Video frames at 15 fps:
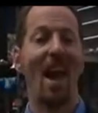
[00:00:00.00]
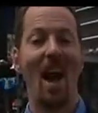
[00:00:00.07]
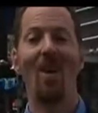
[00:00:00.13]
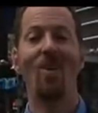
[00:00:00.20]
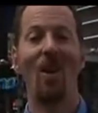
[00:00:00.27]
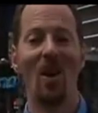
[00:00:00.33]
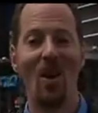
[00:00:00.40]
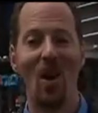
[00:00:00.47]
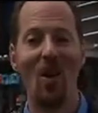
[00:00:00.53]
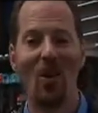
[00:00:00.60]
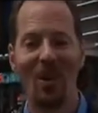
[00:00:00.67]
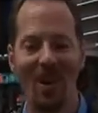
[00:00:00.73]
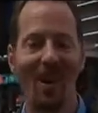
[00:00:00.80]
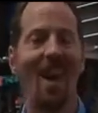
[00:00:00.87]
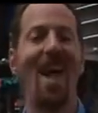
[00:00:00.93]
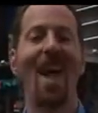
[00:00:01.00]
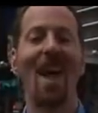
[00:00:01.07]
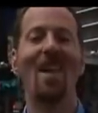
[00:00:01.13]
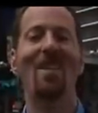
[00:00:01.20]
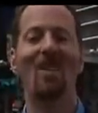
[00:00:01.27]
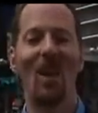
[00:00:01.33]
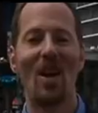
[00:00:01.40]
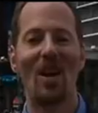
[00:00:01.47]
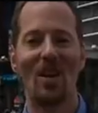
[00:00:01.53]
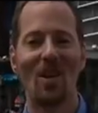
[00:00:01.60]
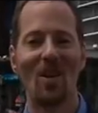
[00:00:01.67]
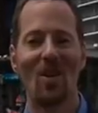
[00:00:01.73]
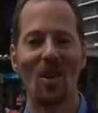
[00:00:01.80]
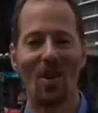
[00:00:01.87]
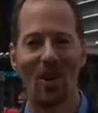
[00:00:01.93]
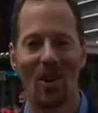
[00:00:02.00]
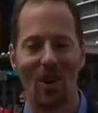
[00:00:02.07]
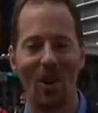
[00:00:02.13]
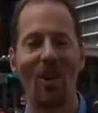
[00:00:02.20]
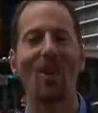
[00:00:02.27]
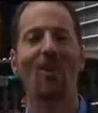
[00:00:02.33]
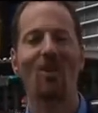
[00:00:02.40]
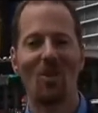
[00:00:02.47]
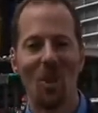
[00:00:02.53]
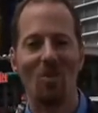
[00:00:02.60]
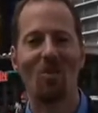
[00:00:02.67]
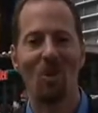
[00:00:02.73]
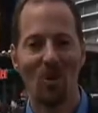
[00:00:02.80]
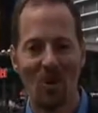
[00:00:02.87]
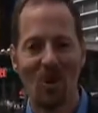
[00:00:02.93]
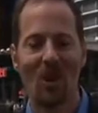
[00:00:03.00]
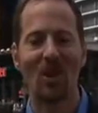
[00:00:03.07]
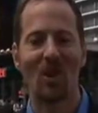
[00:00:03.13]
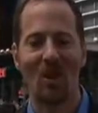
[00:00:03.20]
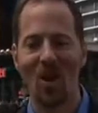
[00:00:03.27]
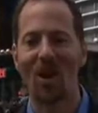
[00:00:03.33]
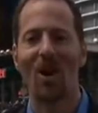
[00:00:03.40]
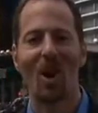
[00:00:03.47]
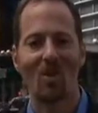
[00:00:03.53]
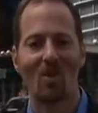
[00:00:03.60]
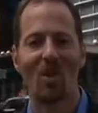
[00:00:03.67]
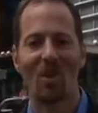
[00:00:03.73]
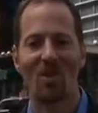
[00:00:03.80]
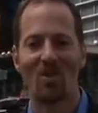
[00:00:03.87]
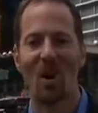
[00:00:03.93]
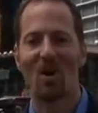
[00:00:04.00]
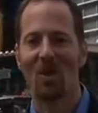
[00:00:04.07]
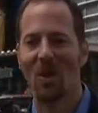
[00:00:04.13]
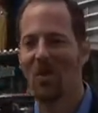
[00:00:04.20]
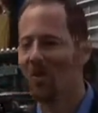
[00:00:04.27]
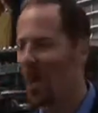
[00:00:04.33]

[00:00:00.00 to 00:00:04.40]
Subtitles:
How do I know? Ask any New Yorker. Some words in New York come with a special